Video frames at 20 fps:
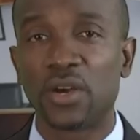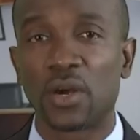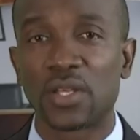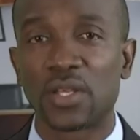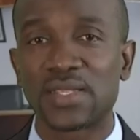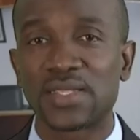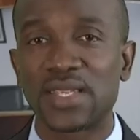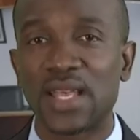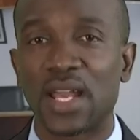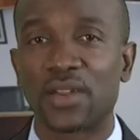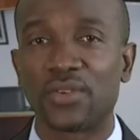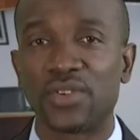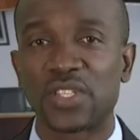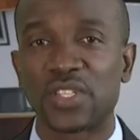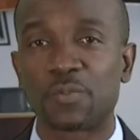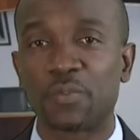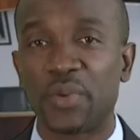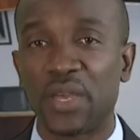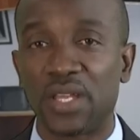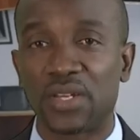dollar
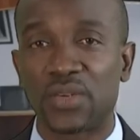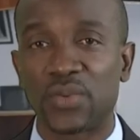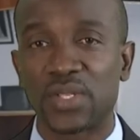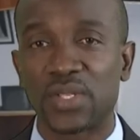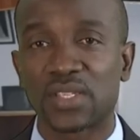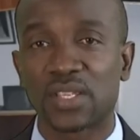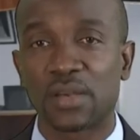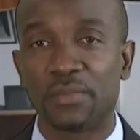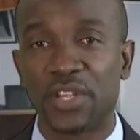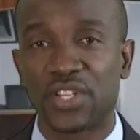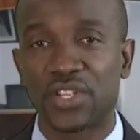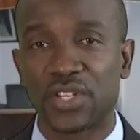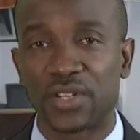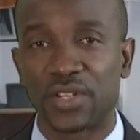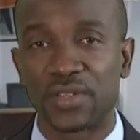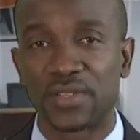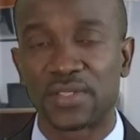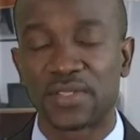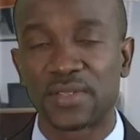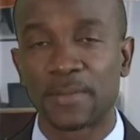salaries paid to its
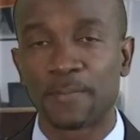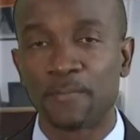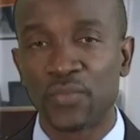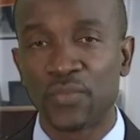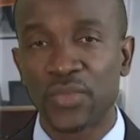commissioners.